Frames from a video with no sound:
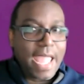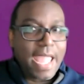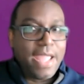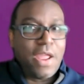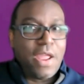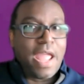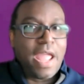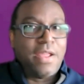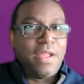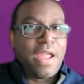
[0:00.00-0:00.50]

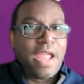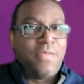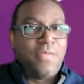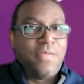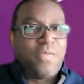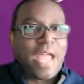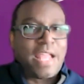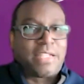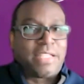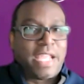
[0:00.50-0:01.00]

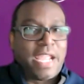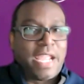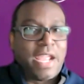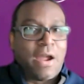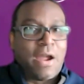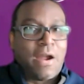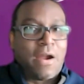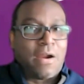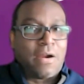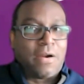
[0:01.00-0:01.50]
and that
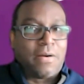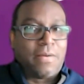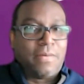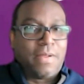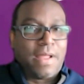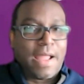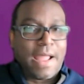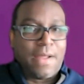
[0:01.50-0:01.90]
they are